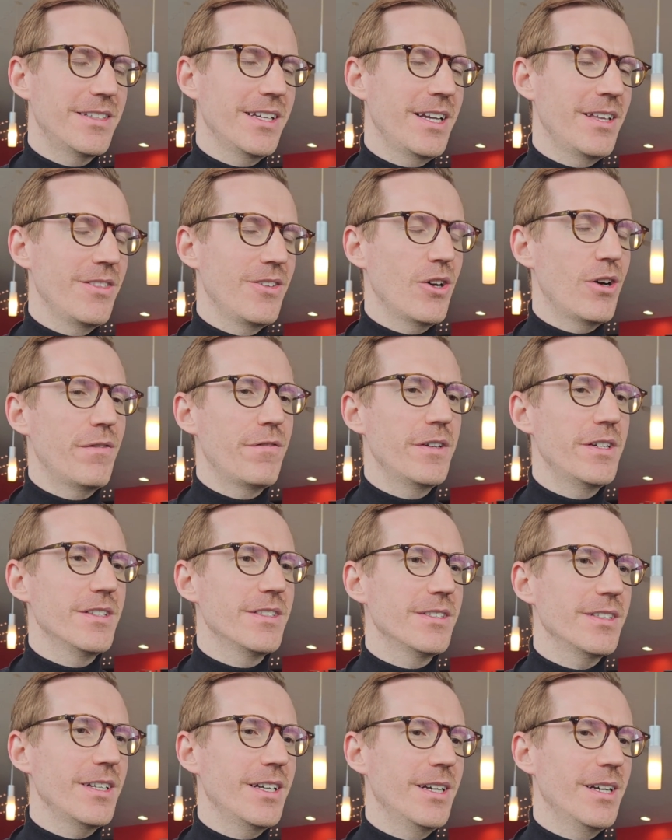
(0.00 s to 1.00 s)
day in the
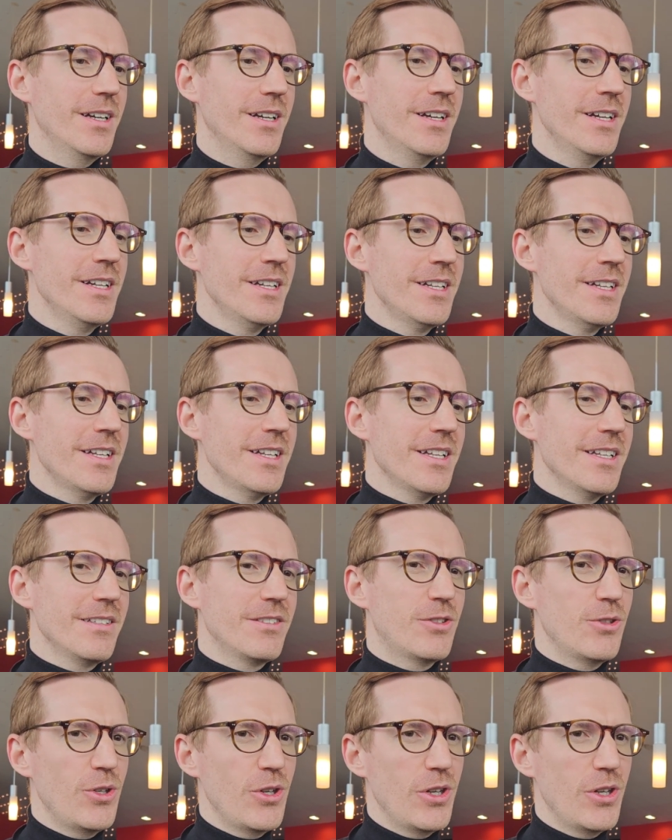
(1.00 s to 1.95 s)
office. Do you